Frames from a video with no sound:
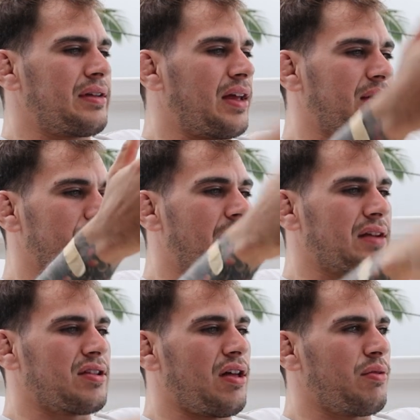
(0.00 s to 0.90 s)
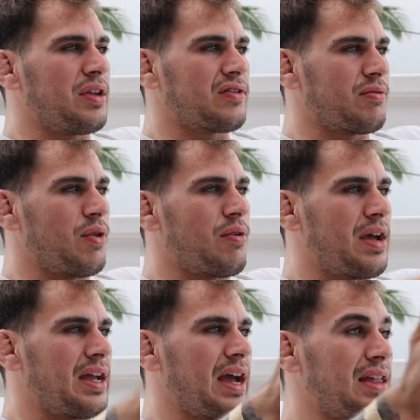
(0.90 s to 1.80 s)
Like Max Holloway's from
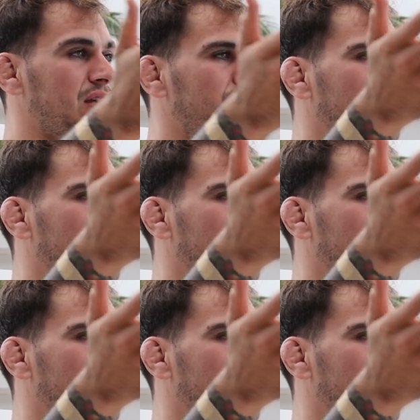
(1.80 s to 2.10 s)
Hawaii, a guy that you